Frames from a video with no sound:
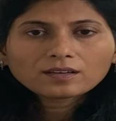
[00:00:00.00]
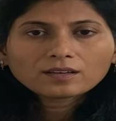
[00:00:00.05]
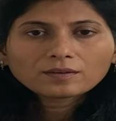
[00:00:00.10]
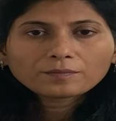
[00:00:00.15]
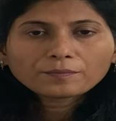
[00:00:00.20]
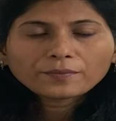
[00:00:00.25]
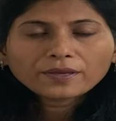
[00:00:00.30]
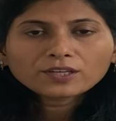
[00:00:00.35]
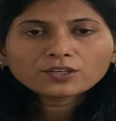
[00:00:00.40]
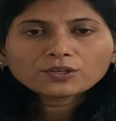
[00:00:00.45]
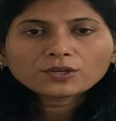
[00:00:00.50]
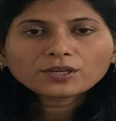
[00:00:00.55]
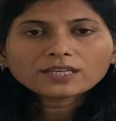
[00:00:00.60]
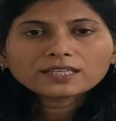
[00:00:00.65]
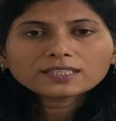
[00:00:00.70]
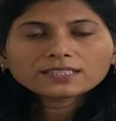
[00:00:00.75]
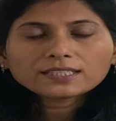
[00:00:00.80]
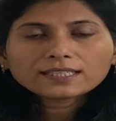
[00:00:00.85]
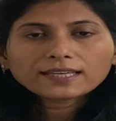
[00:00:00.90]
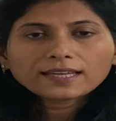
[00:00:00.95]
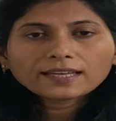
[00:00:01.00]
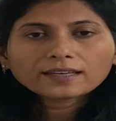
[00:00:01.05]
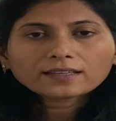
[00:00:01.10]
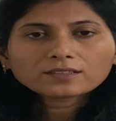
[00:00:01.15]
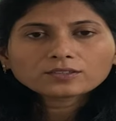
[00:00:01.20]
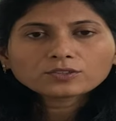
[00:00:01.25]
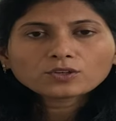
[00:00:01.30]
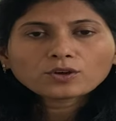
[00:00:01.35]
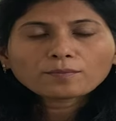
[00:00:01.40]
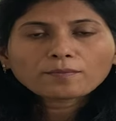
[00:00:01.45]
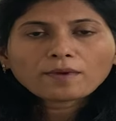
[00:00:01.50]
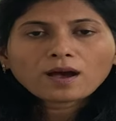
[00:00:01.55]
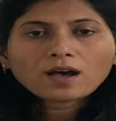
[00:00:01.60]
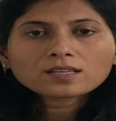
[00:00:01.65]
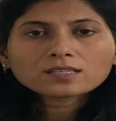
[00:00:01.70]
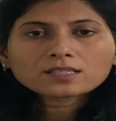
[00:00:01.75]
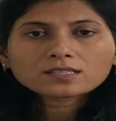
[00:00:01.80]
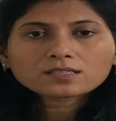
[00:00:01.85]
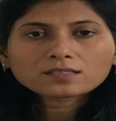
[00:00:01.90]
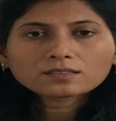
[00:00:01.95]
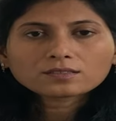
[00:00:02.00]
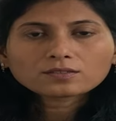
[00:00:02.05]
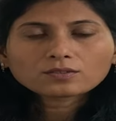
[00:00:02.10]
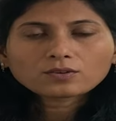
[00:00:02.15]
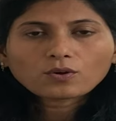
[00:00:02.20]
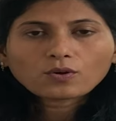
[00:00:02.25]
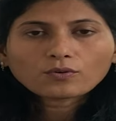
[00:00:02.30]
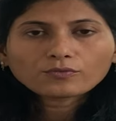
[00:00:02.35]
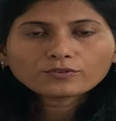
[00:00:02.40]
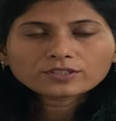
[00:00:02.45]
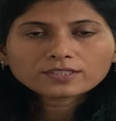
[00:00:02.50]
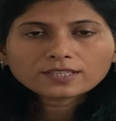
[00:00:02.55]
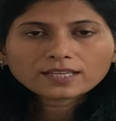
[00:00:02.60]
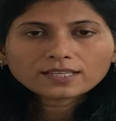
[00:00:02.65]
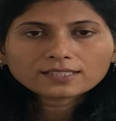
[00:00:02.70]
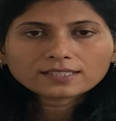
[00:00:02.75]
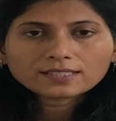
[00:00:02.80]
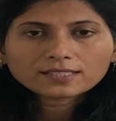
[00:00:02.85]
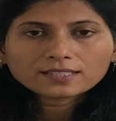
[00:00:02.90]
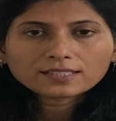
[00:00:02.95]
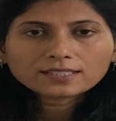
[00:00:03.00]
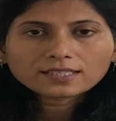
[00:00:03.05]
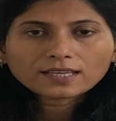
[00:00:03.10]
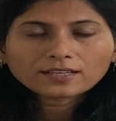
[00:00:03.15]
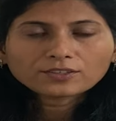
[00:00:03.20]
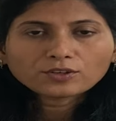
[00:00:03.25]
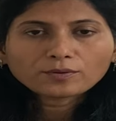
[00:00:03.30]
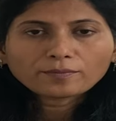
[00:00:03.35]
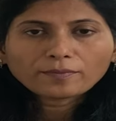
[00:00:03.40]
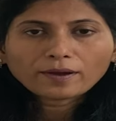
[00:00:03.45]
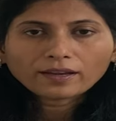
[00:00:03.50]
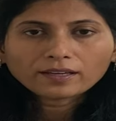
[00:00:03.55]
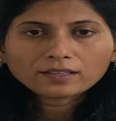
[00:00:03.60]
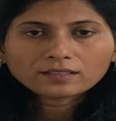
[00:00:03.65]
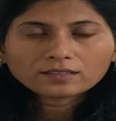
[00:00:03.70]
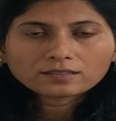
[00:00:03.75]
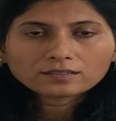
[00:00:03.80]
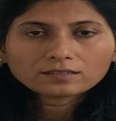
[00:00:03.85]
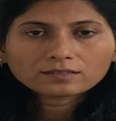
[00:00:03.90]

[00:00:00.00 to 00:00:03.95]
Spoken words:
Make your intellect your master of your senses and your mind.